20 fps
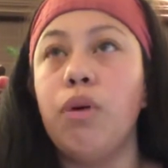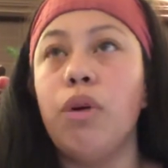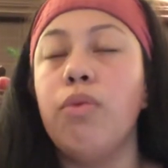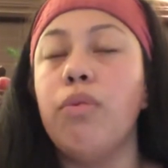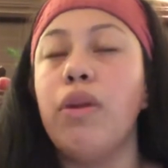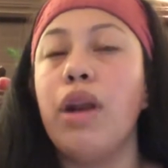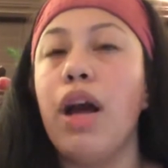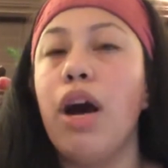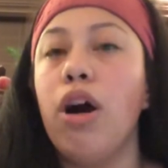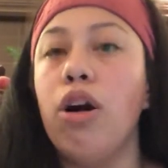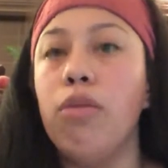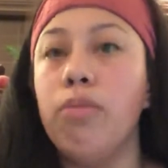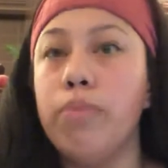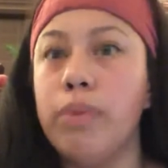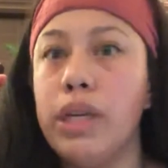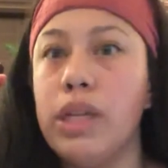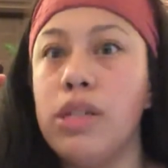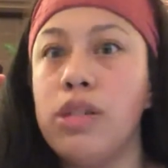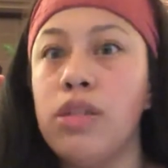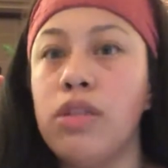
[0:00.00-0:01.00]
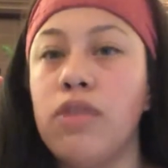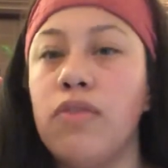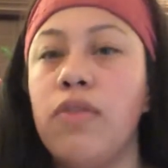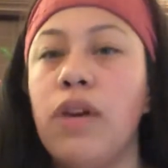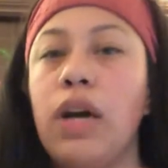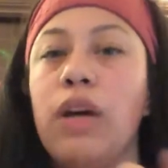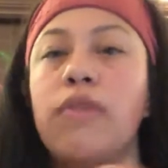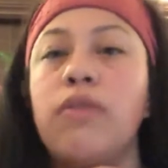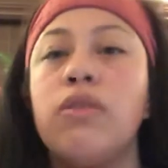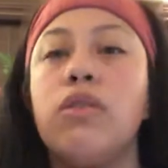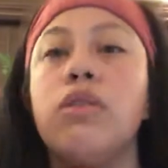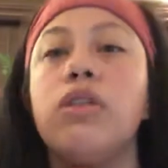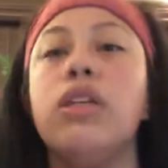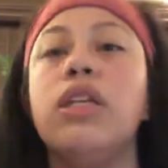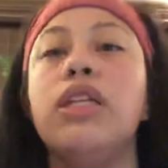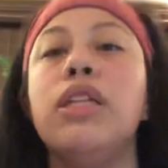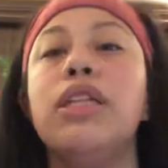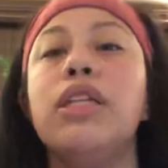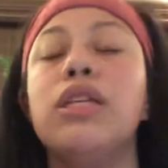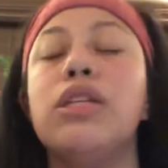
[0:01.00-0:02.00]
help his survival
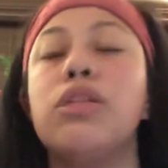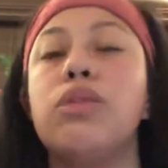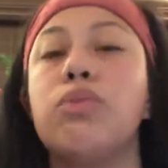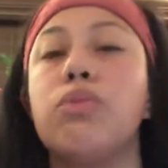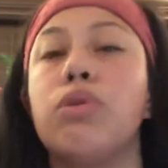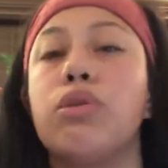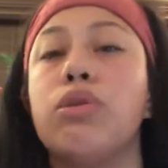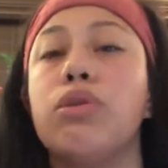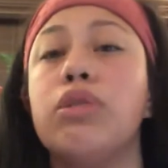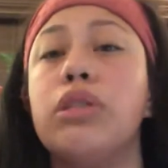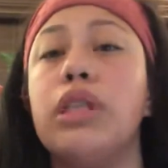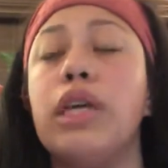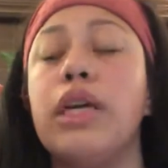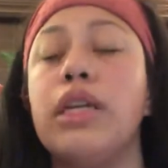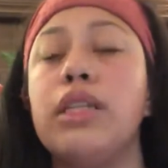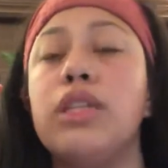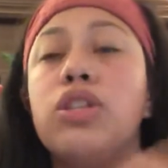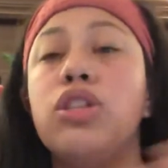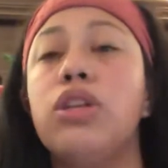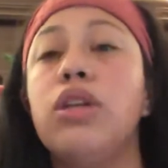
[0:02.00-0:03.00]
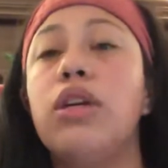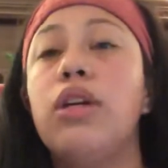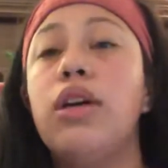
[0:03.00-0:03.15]
in this world that is